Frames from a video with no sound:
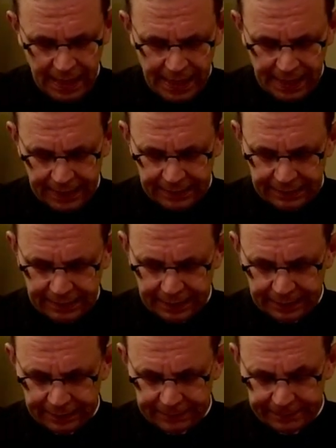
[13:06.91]
And,
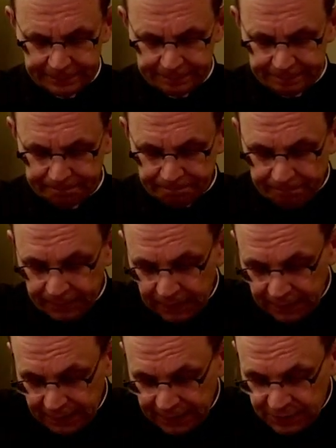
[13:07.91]
um,
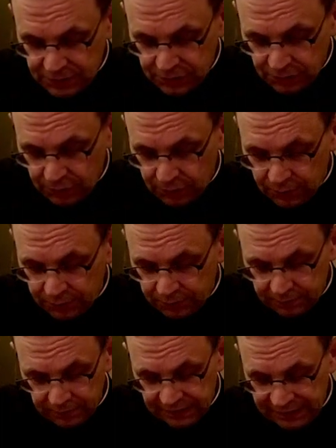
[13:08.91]
and
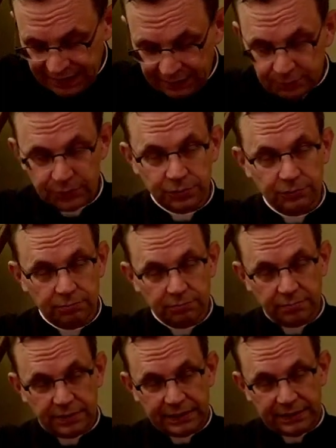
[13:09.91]
so that would,
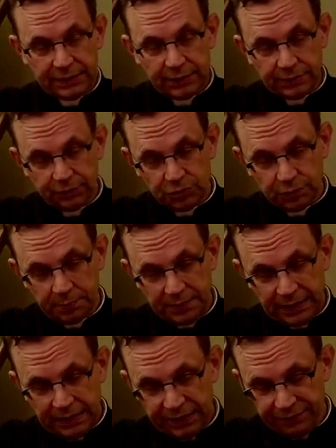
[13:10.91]
those would
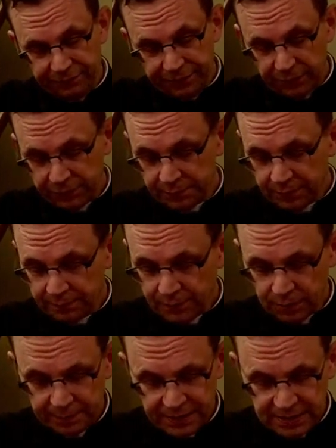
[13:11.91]
be kind of the vulnerable
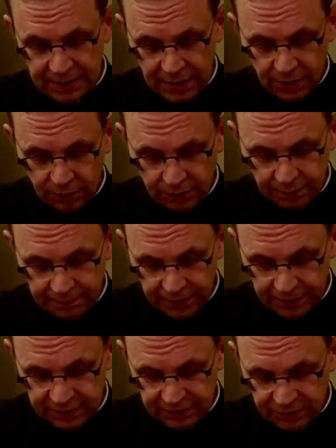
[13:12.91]
moments or the
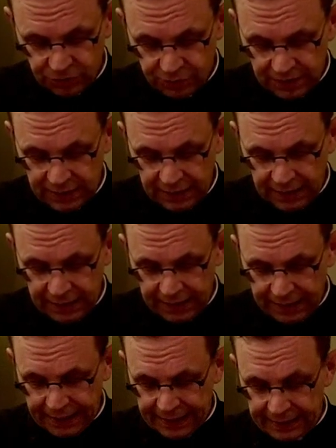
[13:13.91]
parts of the tree
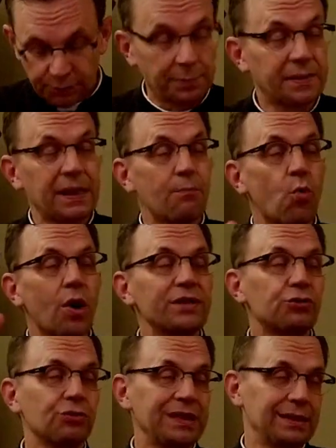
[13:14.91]
and they would become
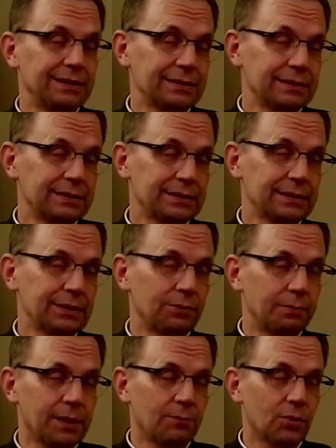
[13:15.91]
one tree. They
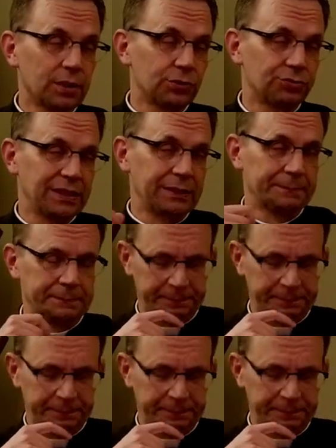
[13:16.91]
would become one tree.